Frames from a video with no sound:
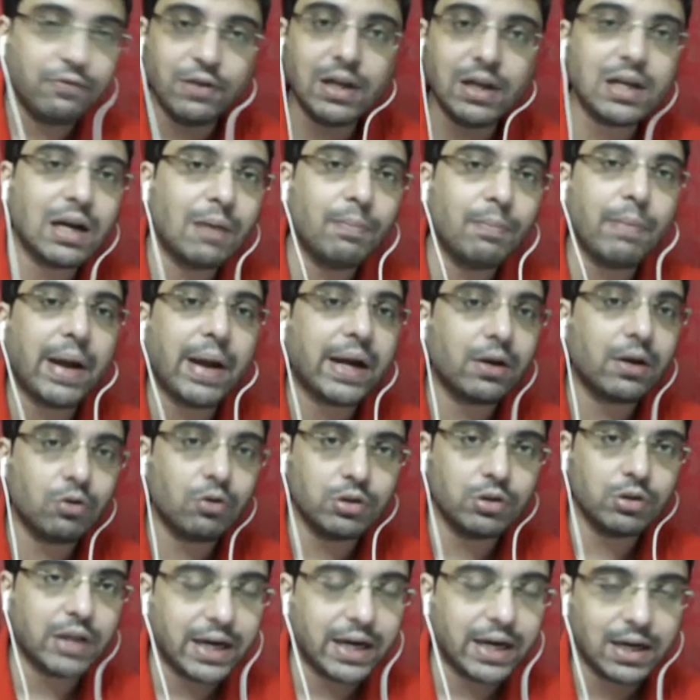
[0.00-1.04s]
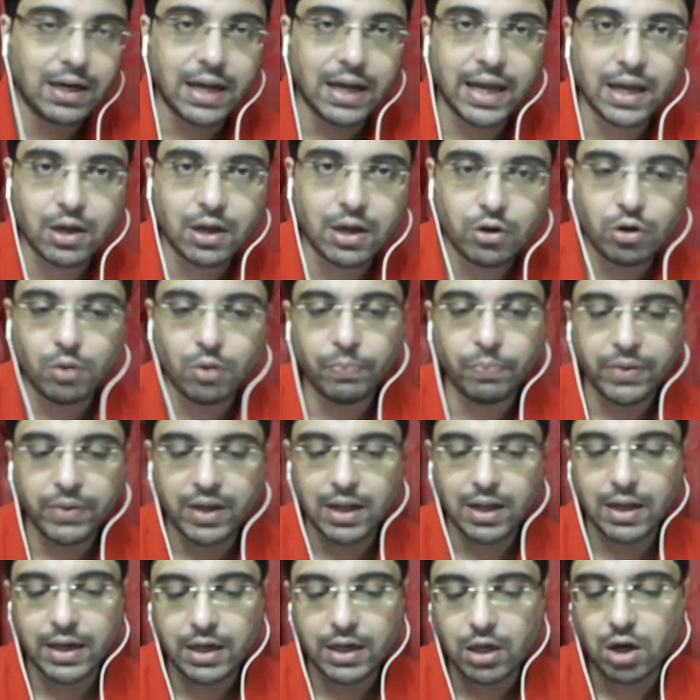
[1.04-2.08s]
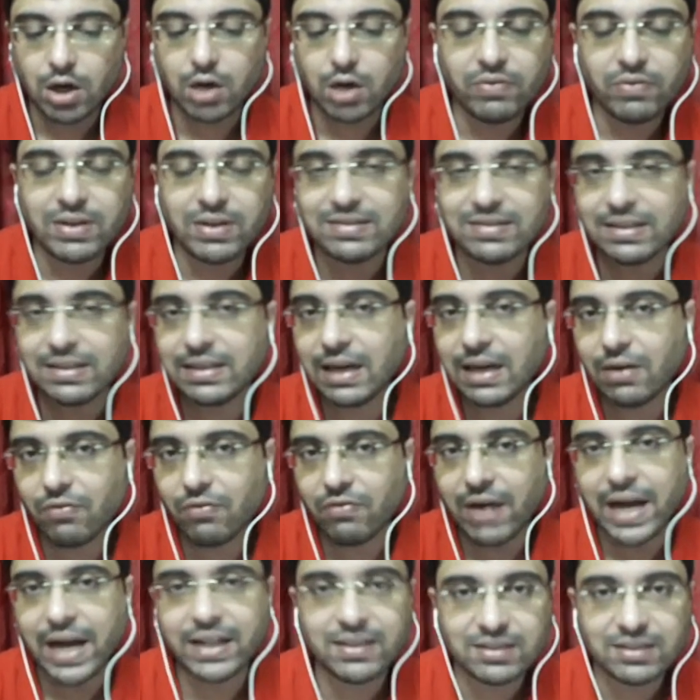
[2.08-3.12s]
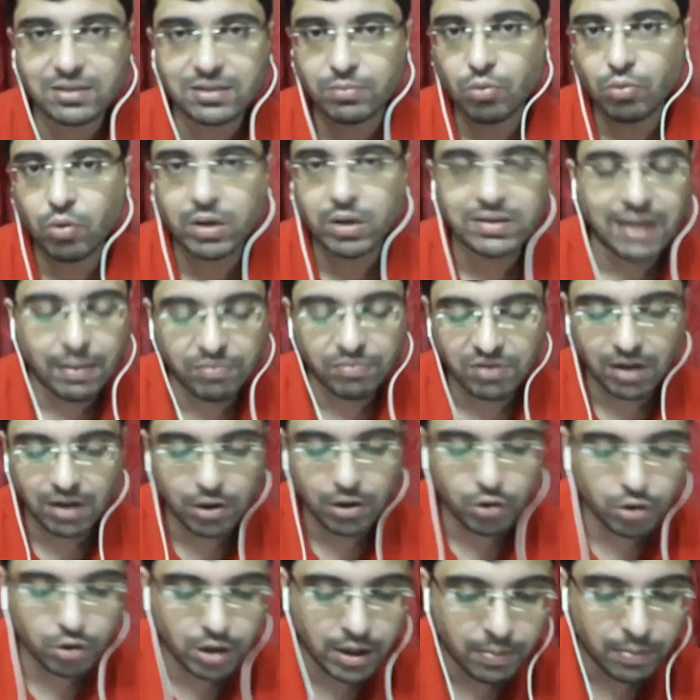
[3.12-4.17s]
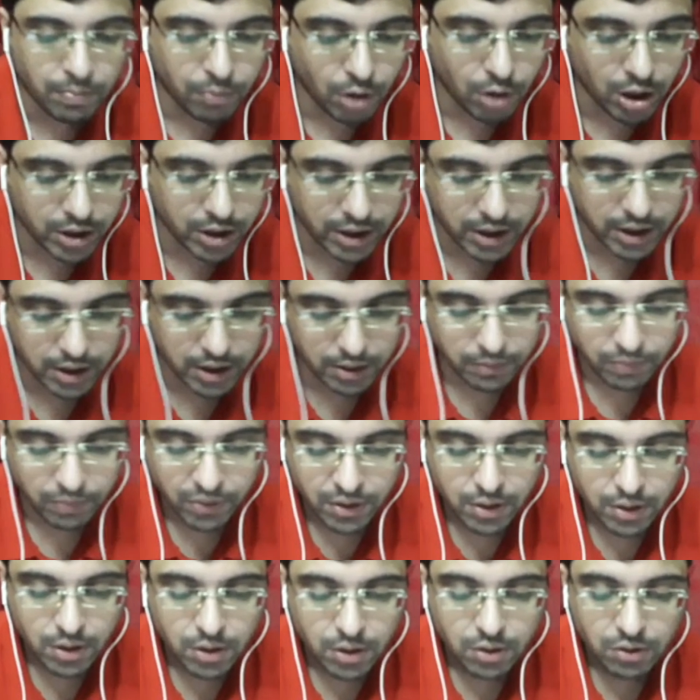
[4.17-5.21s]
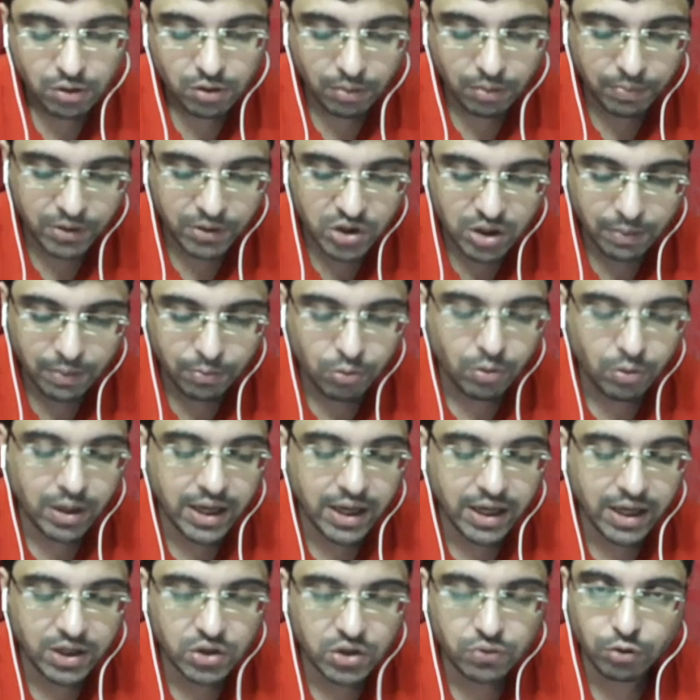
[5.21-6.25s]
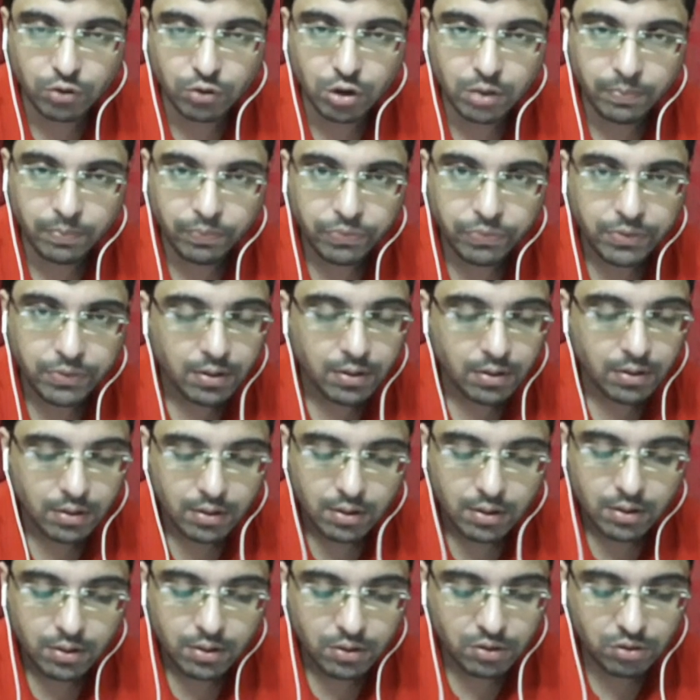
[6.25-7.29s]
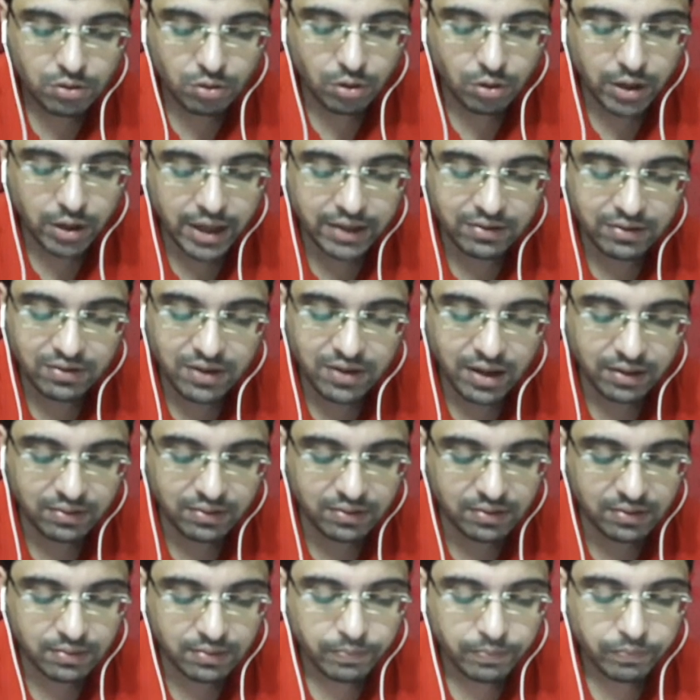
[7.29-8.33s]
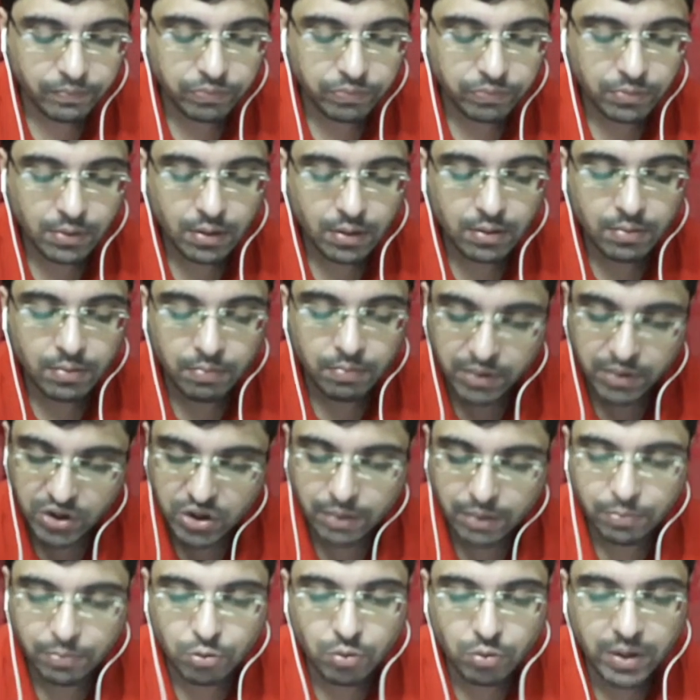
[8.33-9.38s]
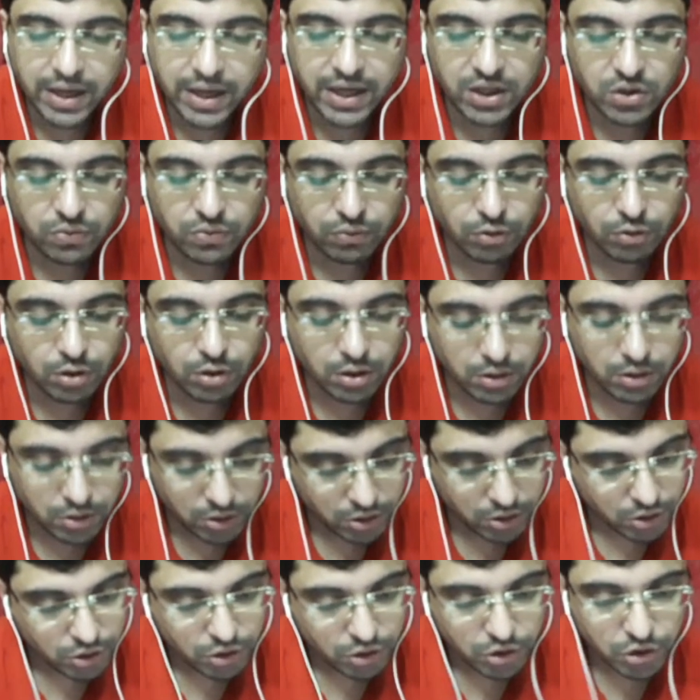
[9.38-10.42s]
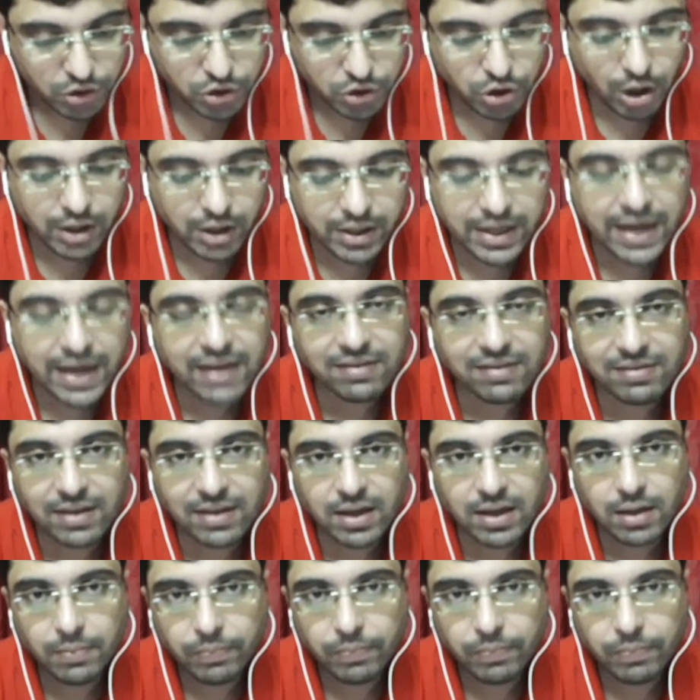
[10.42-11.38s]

come back to that, like later on we'll see that why this move is absolutely important. So bishop to h4, so h6, bishop to h4, short castle,